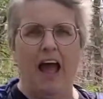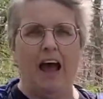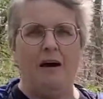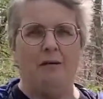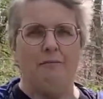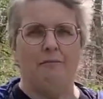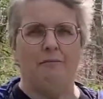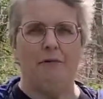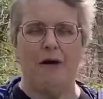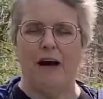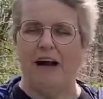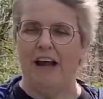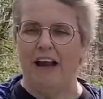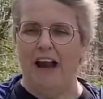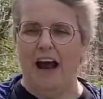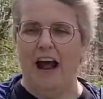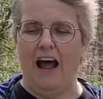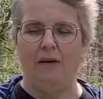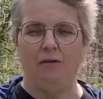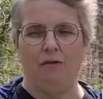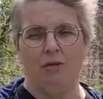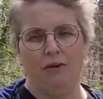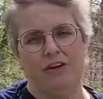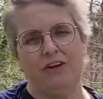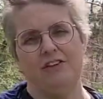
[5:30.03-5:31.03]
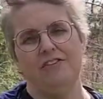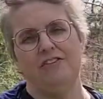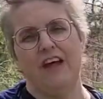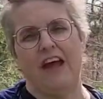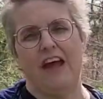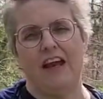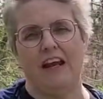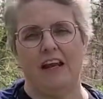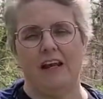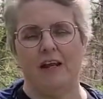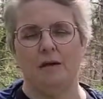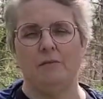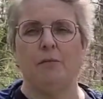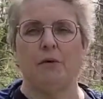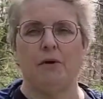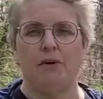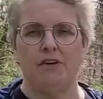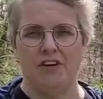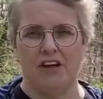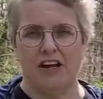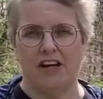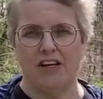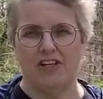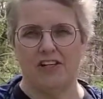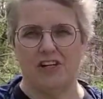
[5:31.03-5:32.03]
but I wouldn't have had any
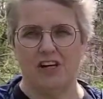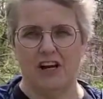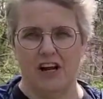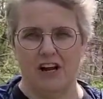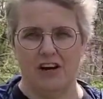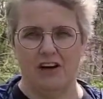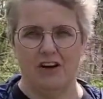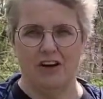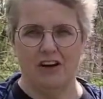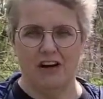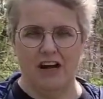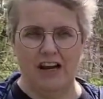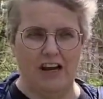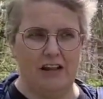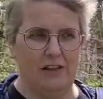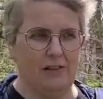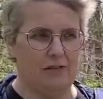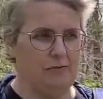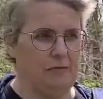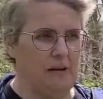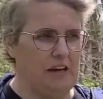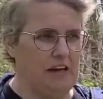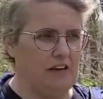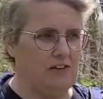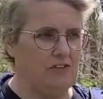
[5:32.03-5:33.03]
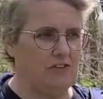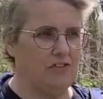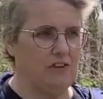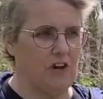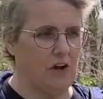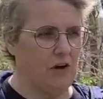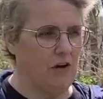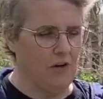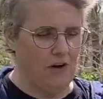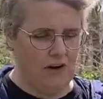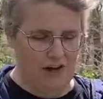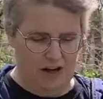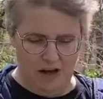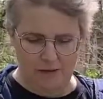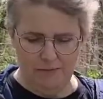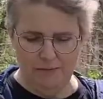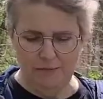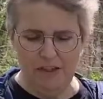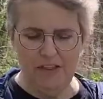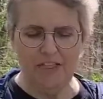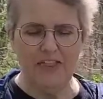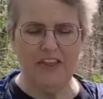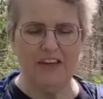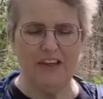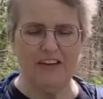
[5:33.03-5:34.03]
protection underneath me. So a
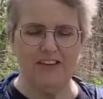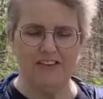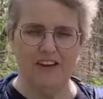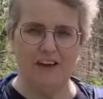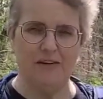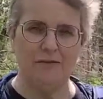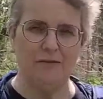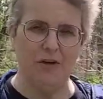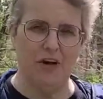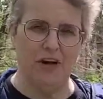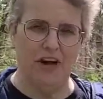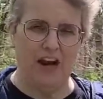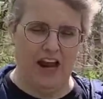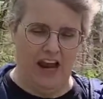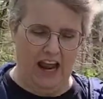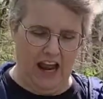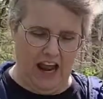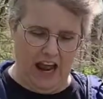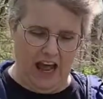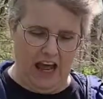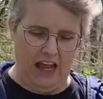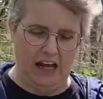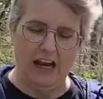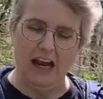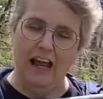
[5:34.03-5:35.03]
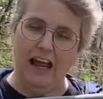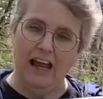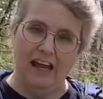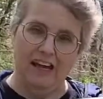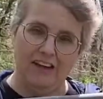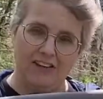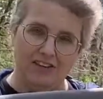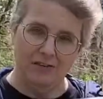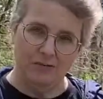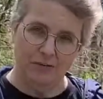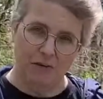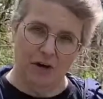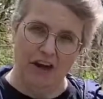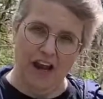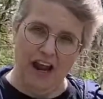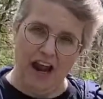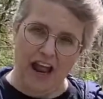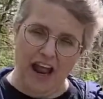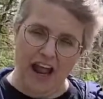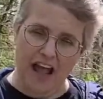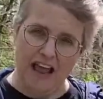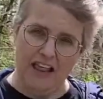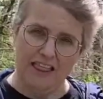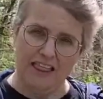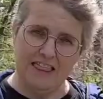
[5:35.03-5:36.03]
couple of things I'm going to add is I'm going
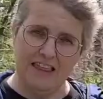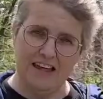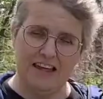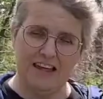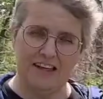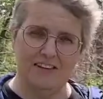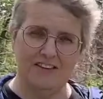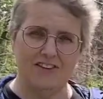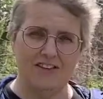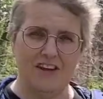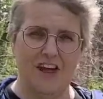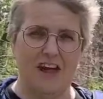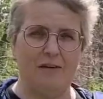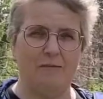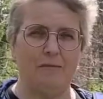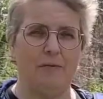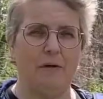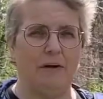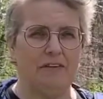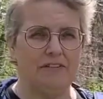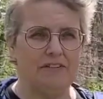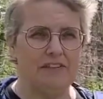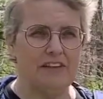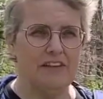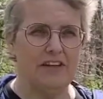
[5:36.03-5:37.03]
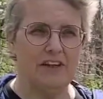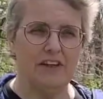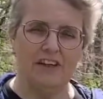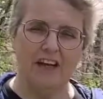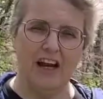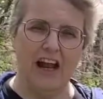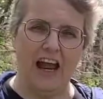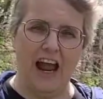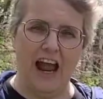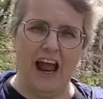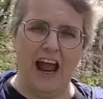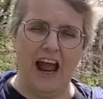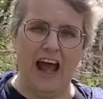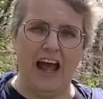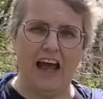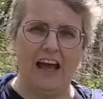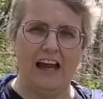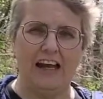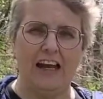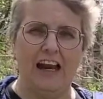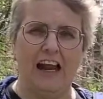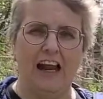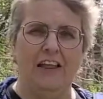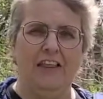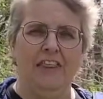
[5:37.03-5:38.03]
to add this. I'm probably going to
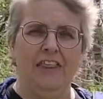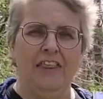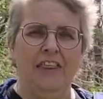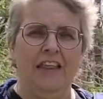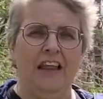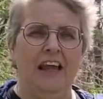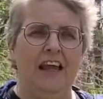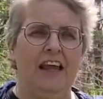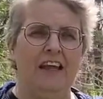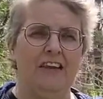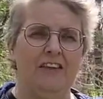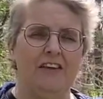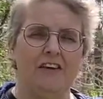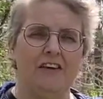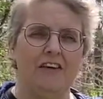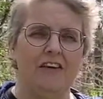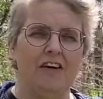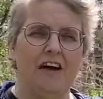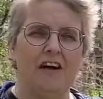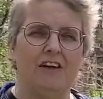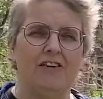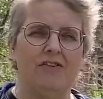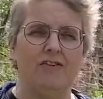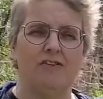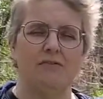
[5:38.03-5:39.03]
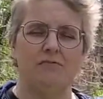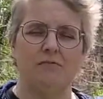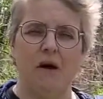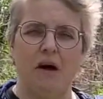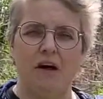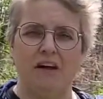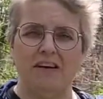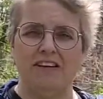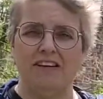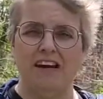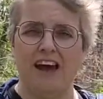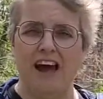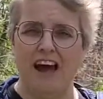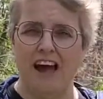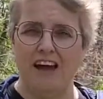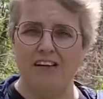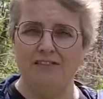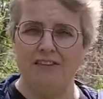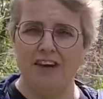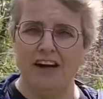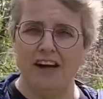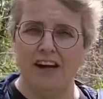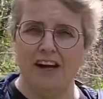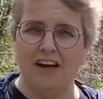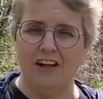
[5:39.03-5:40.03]
add either a small
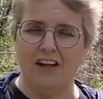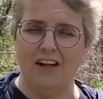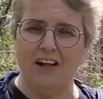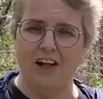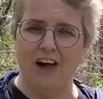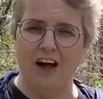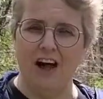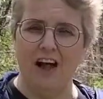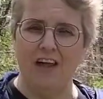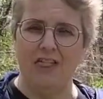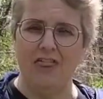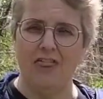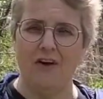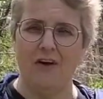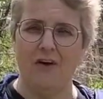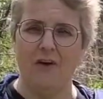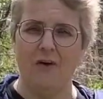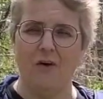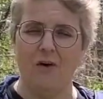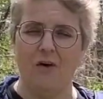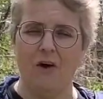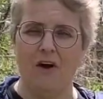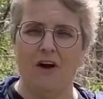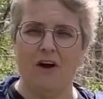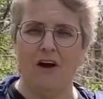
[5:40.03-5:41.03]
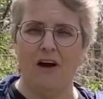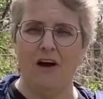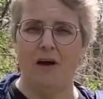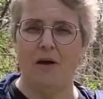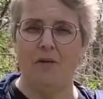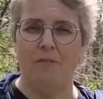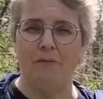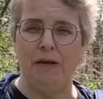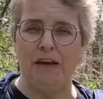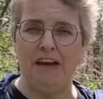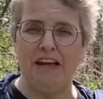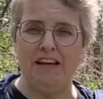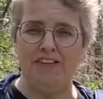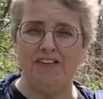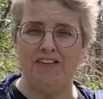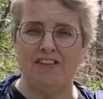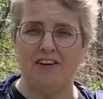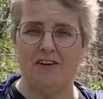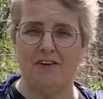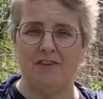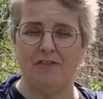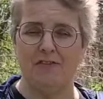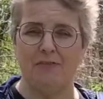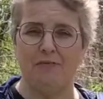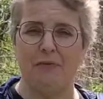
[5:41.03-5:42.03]
Tava cloth or a piece
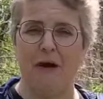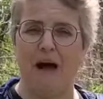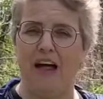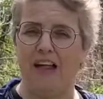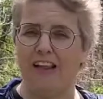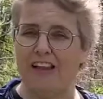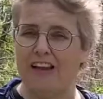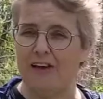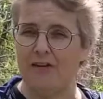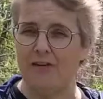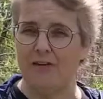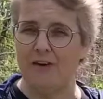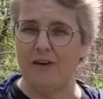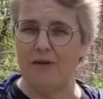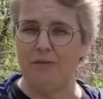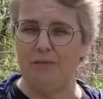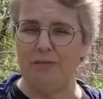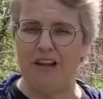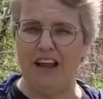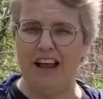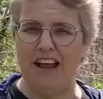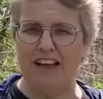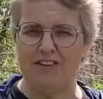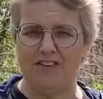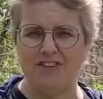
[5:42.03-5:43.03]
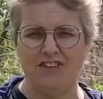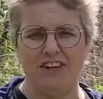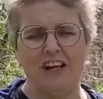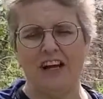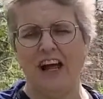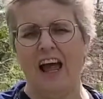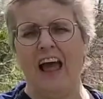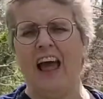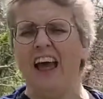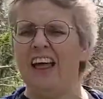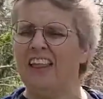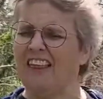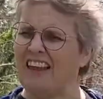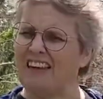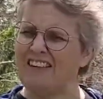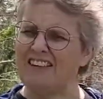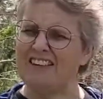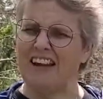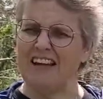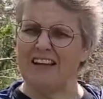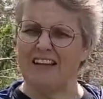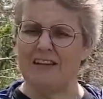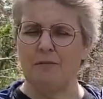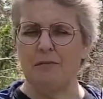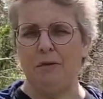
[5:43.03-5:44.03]
of polycryl plastic. That's
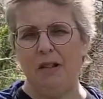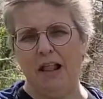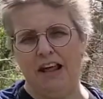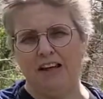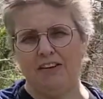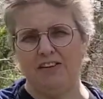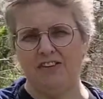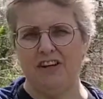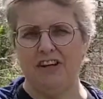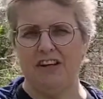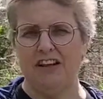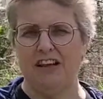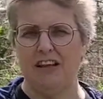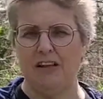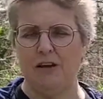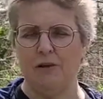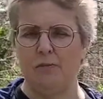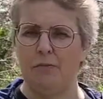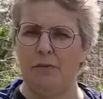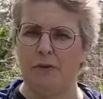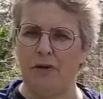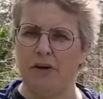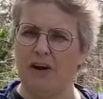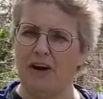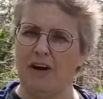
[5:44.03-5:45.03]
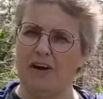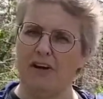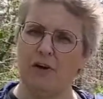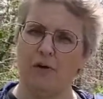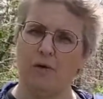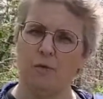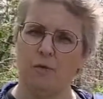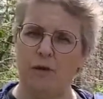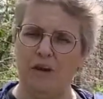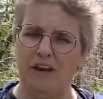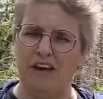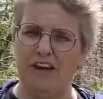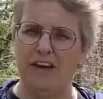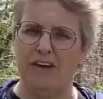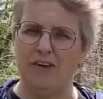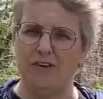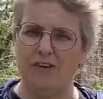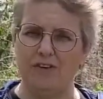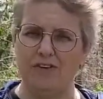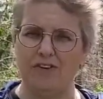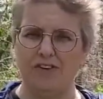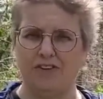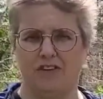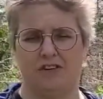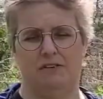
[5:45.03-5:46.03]
like the plastic that you put on your
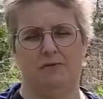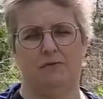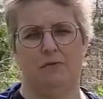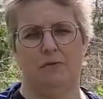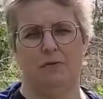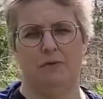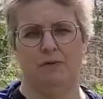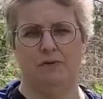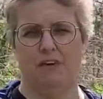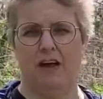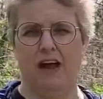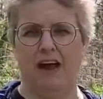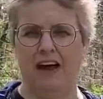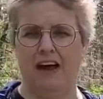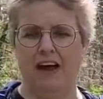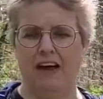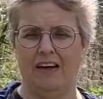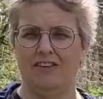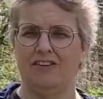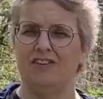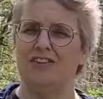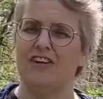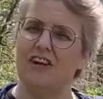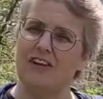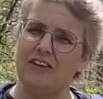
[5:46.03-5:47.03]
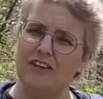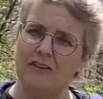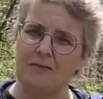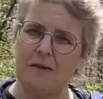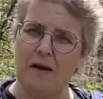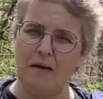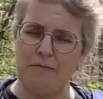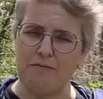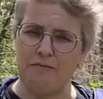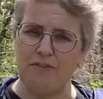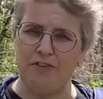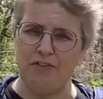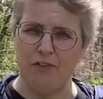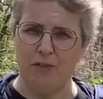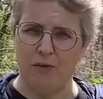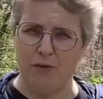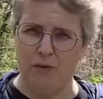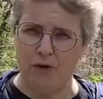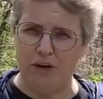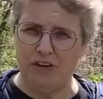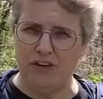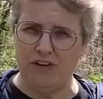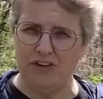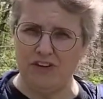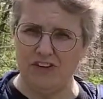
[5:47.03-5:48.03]
windows to seal them up for the
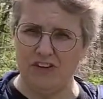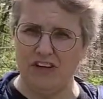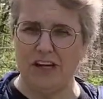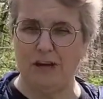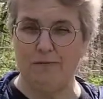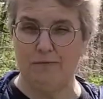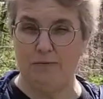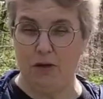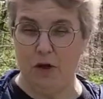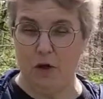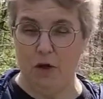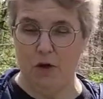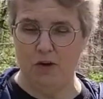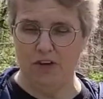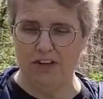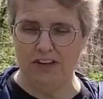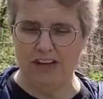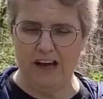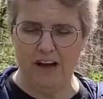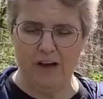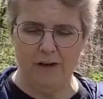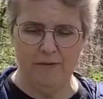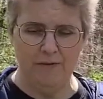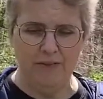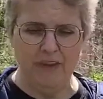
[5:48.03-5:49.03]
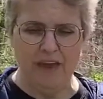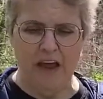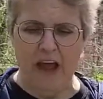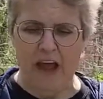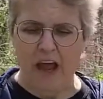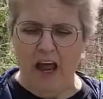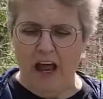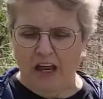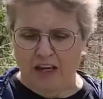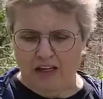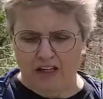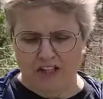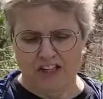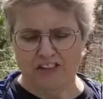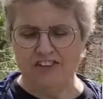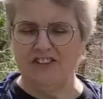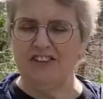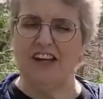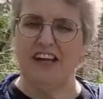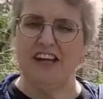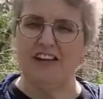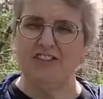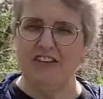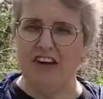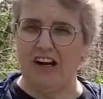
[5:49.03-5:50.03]
winter, keep the cold out. just
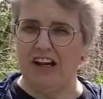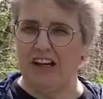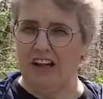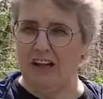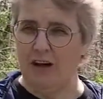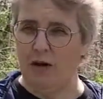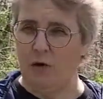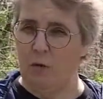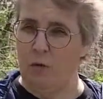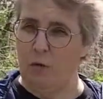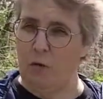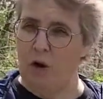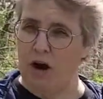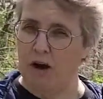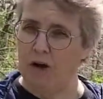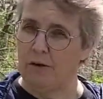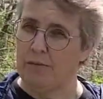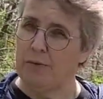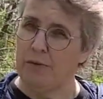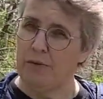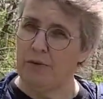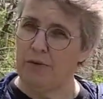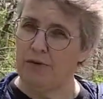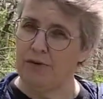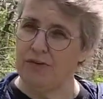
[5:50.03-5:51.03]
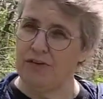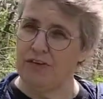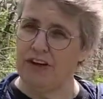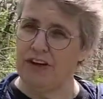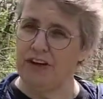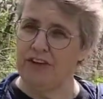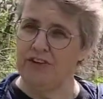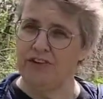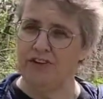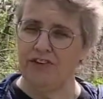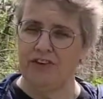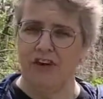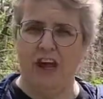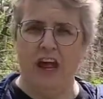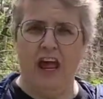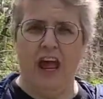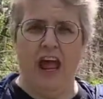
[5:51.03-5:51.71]
to give it a little waterproofness.